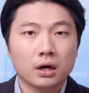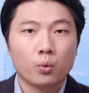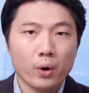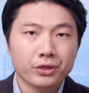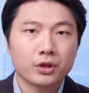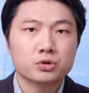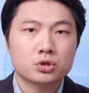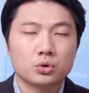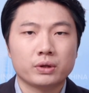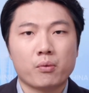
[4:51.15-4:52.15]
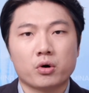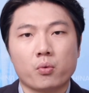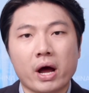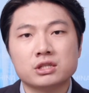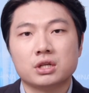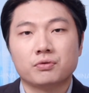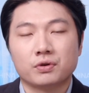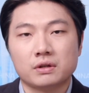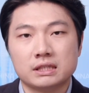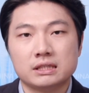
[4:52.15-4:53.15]
with those two that were arrested for
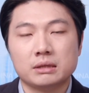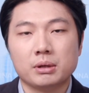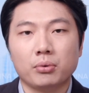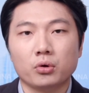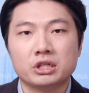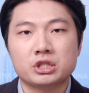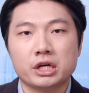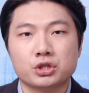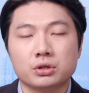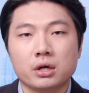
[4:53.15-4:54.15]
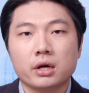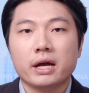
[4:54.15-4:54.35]
the CCP police station.